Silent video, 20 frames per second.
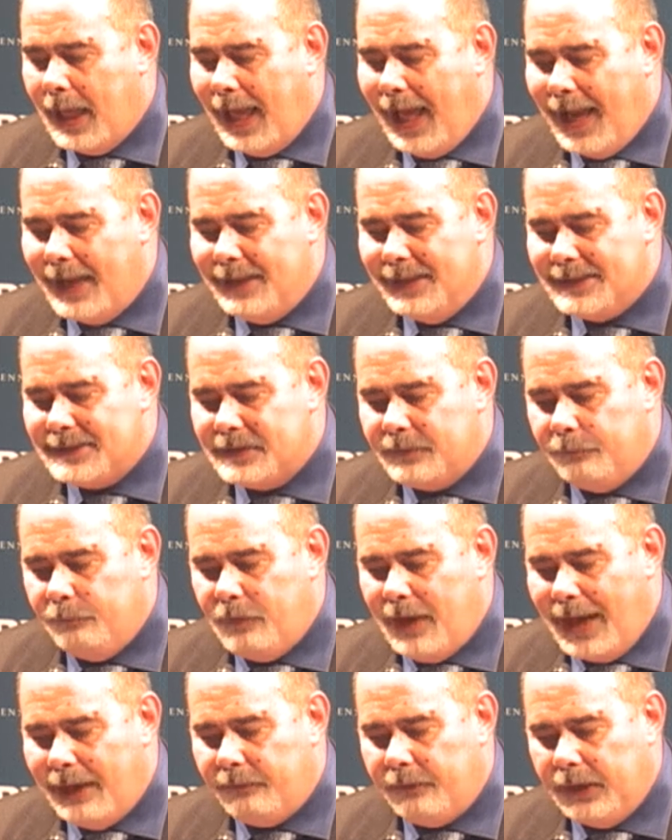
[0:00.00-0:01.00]
And it's
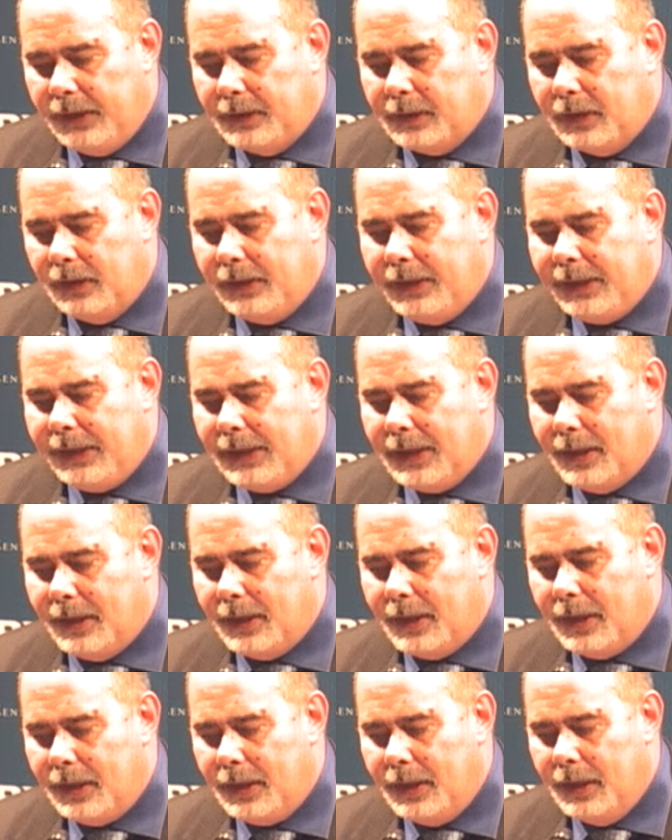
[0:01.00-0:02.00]
very
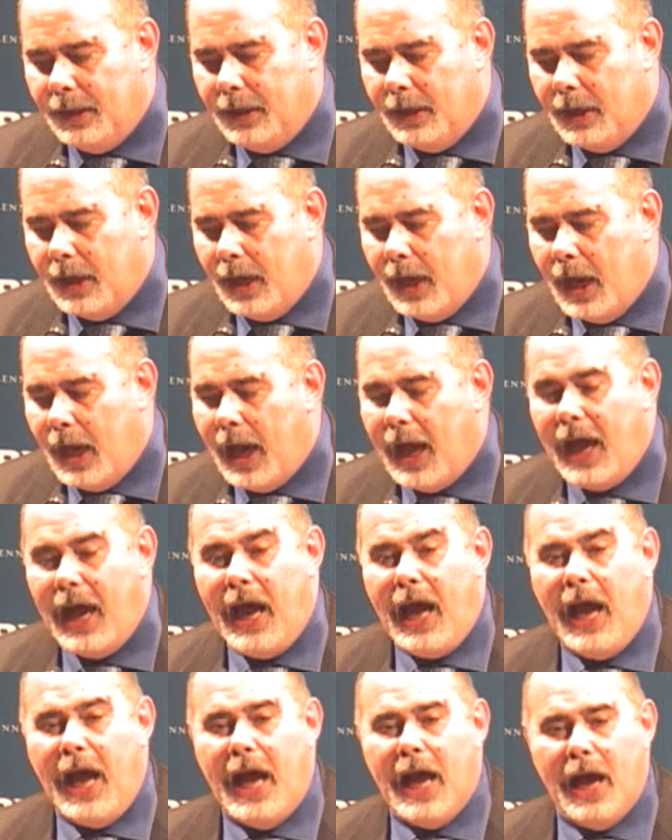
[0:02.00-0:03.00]
clear
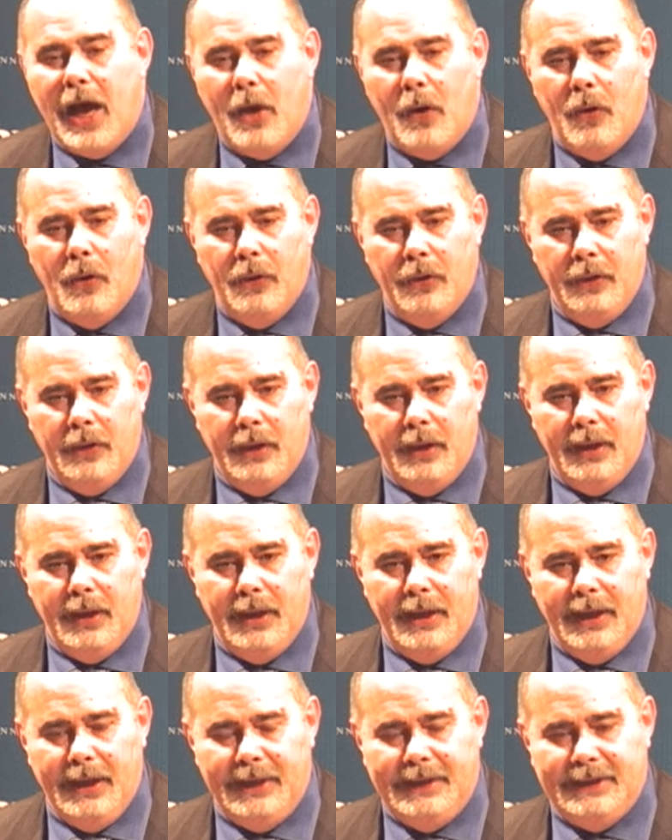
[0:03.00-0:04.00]
how
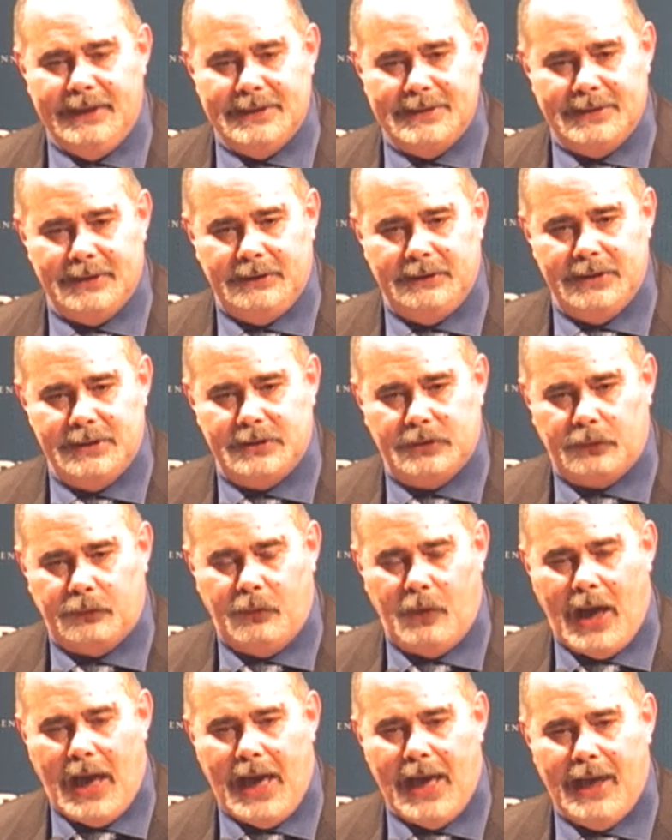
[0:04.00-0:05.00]
it is
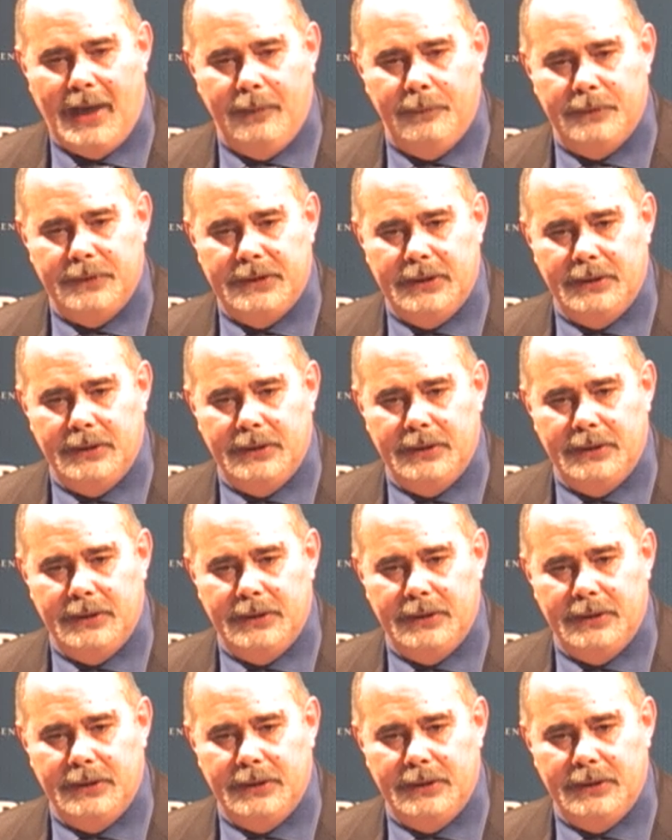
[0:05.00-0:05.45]
described.